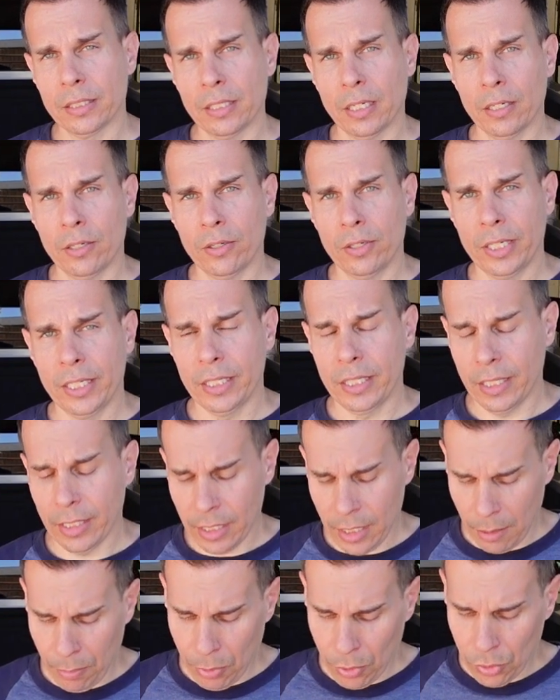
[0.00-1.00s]
it underneath the
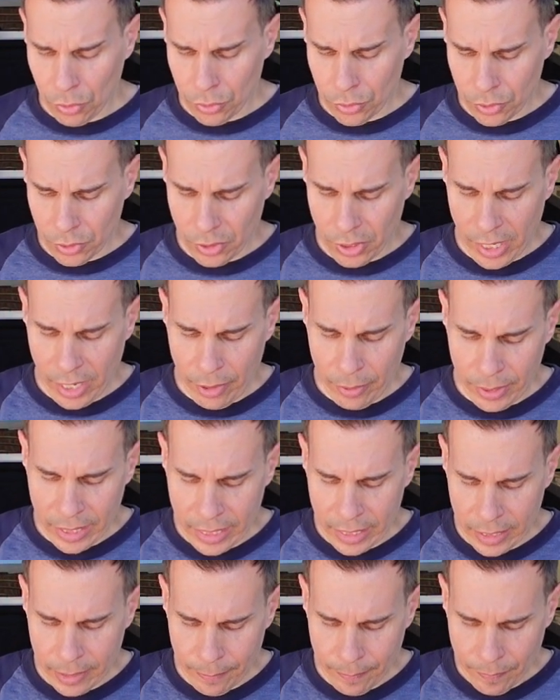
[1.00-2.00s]
cup holder
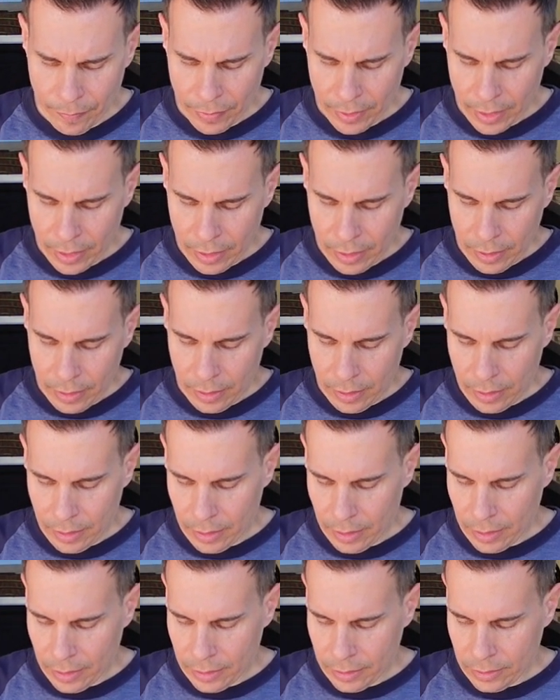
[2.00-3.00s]
area,
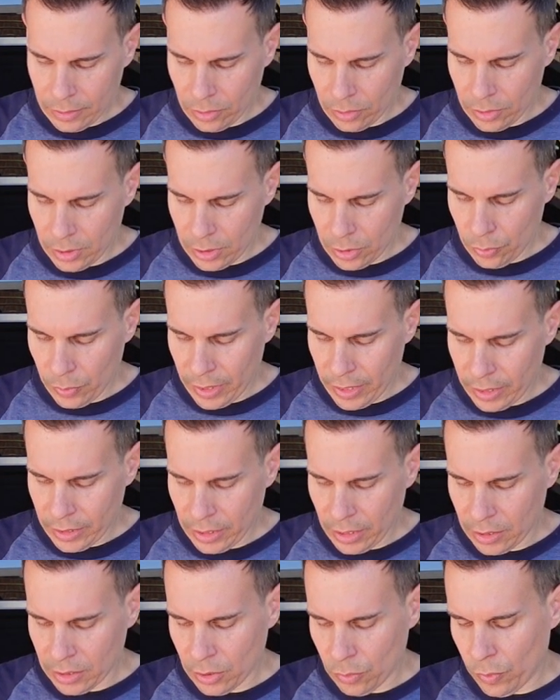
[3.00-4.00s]
so this way it
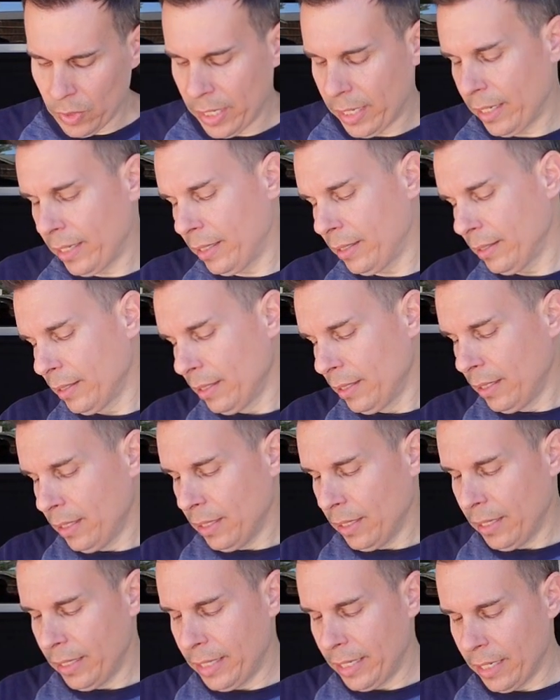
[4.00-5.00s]
tucks away.
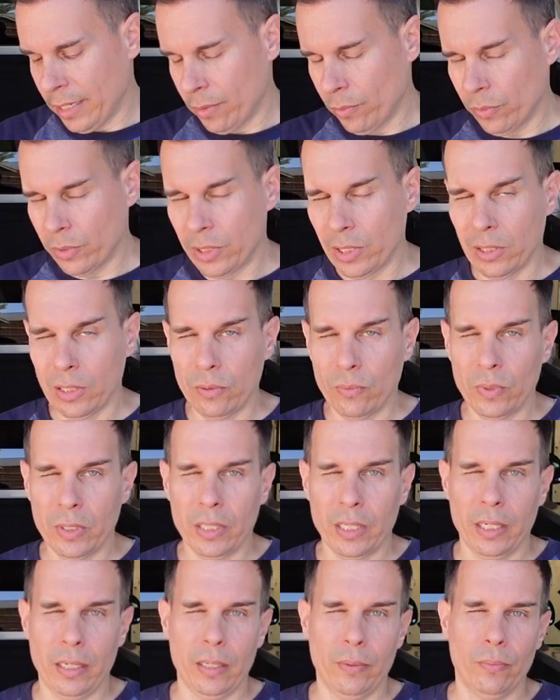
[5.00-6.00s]
Again, we're dealing
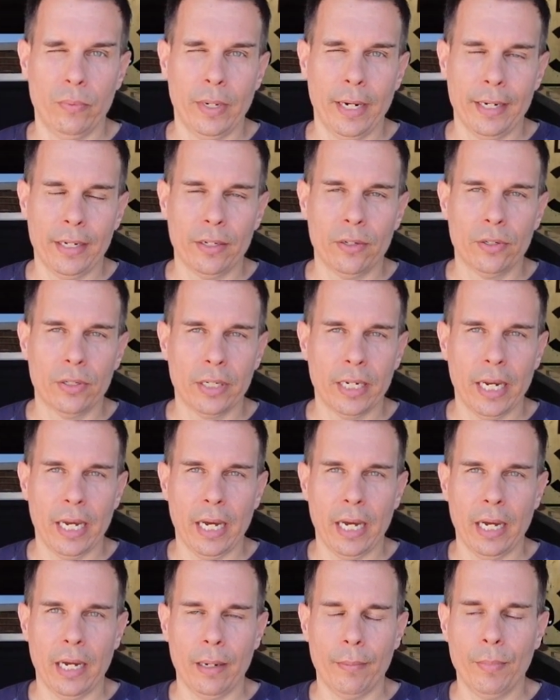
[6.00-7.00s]
with a regular
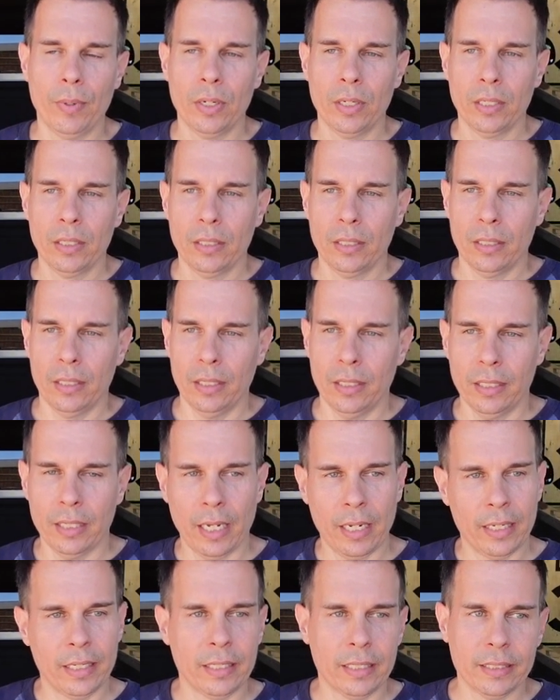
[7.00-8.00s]
cab,
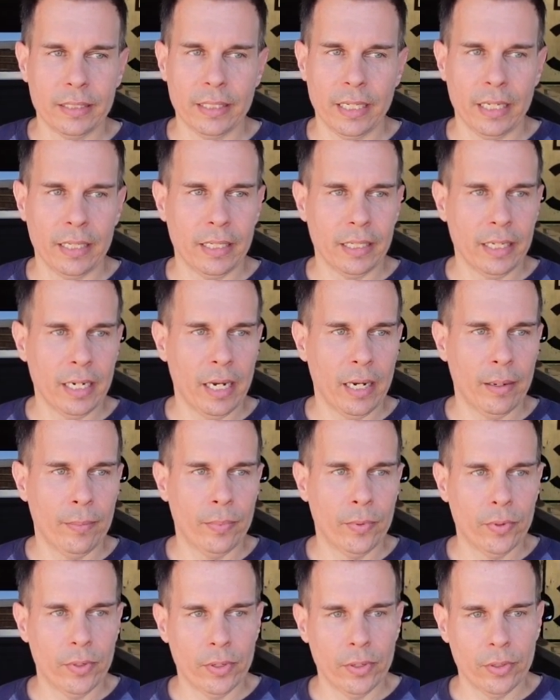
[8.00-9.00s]
not an extended
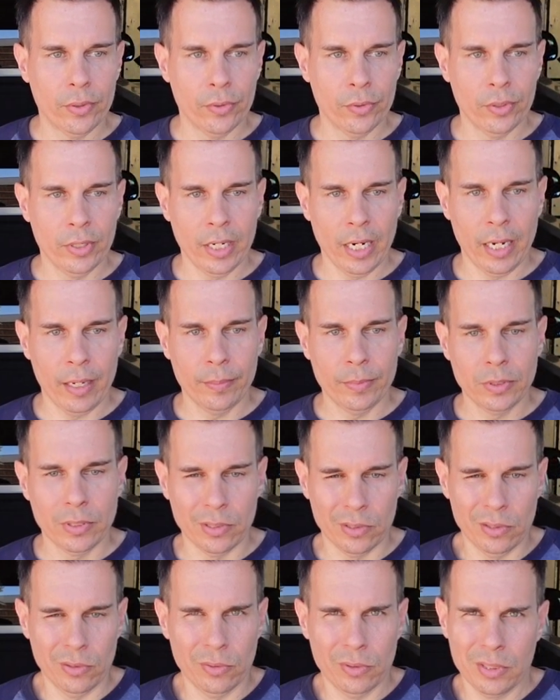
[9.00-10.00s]
cab or a crew cab,
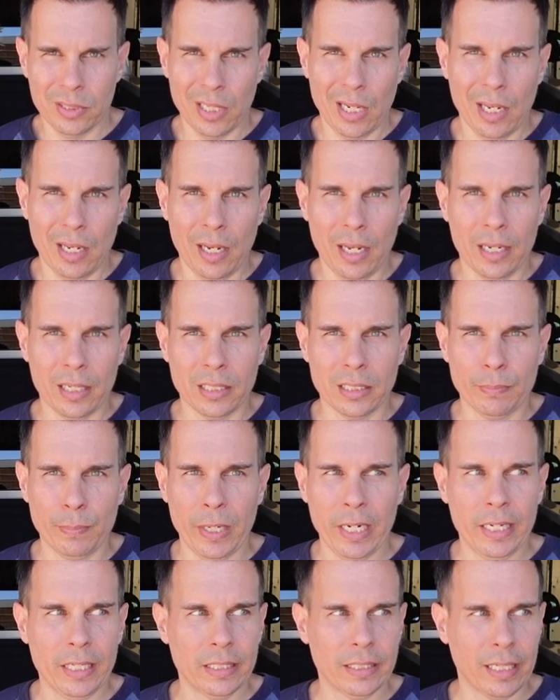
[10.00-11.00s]
so it's not a lot of
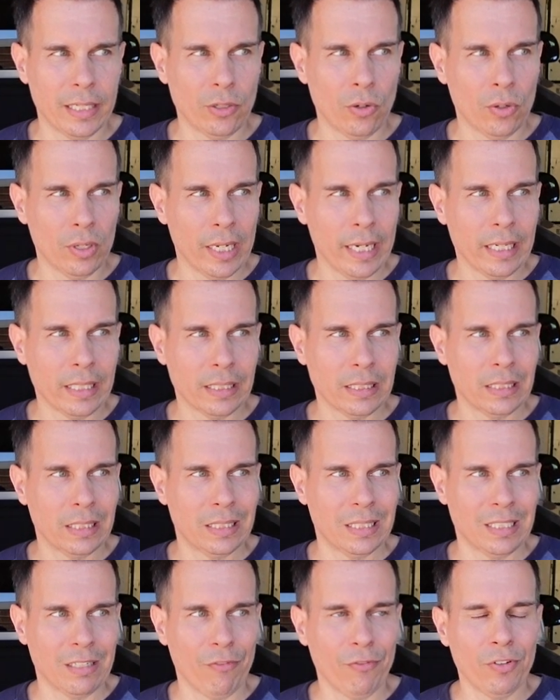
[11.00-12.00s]
space. I don't like
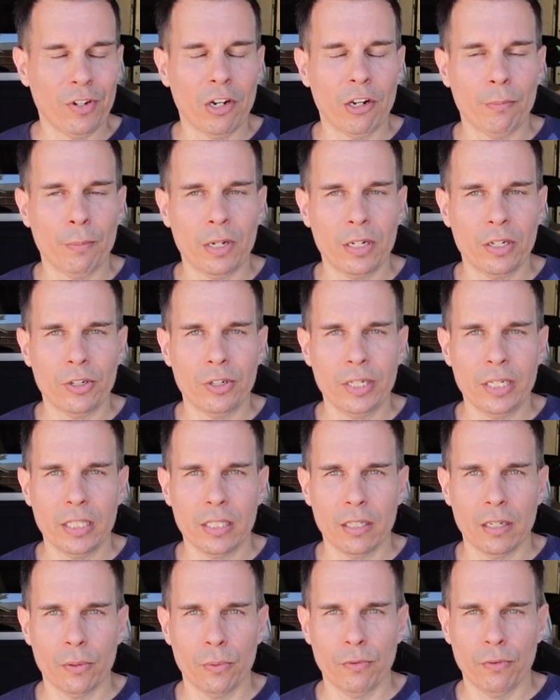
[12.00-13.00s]
stuffing them
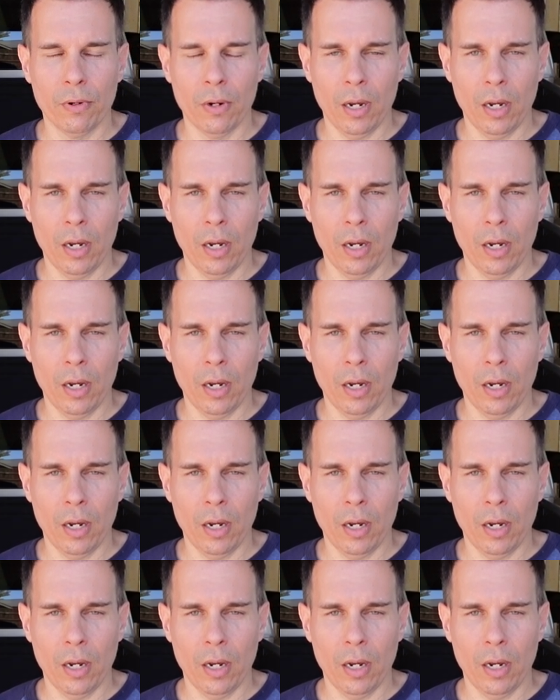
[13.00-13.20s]
underneath the